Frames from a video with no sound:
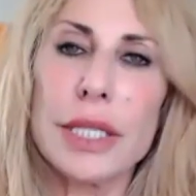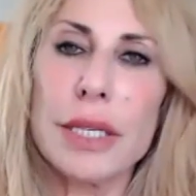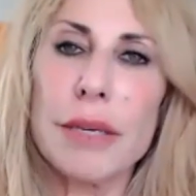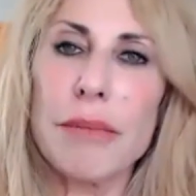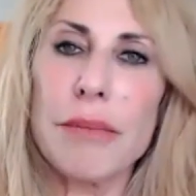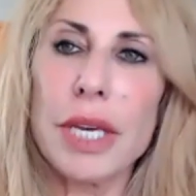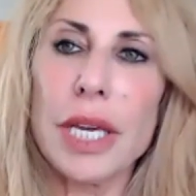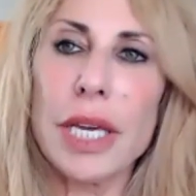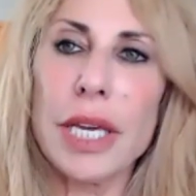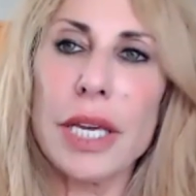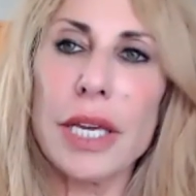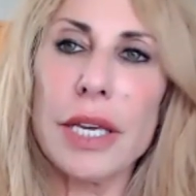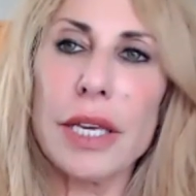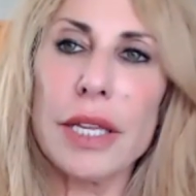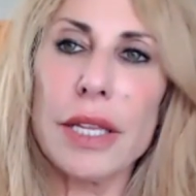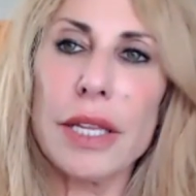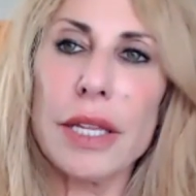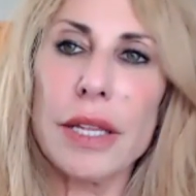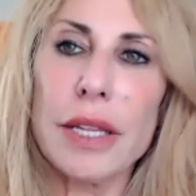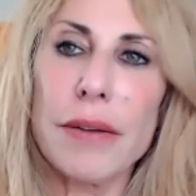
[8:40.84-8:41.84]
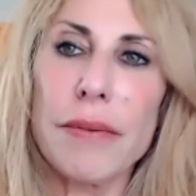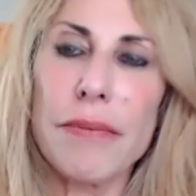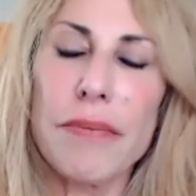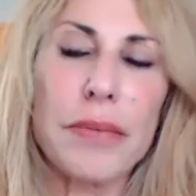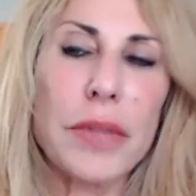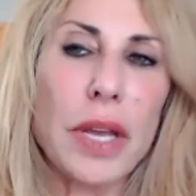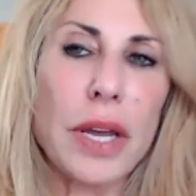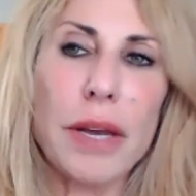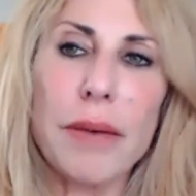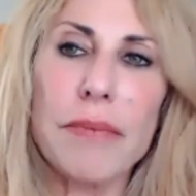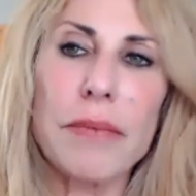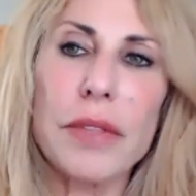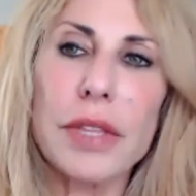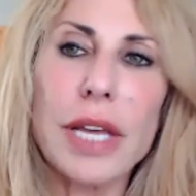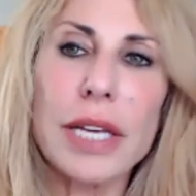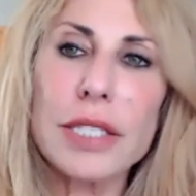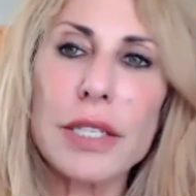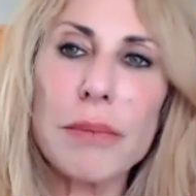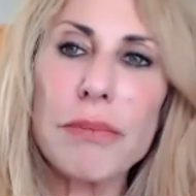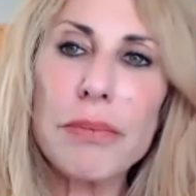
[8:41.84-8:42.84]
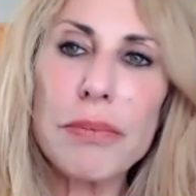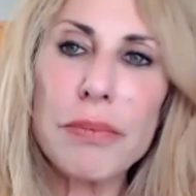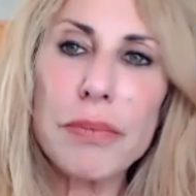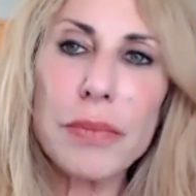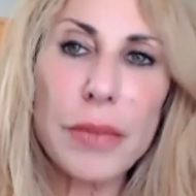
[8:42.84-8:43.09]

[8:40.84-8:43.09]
to me. Mm-hmm. Um, that's a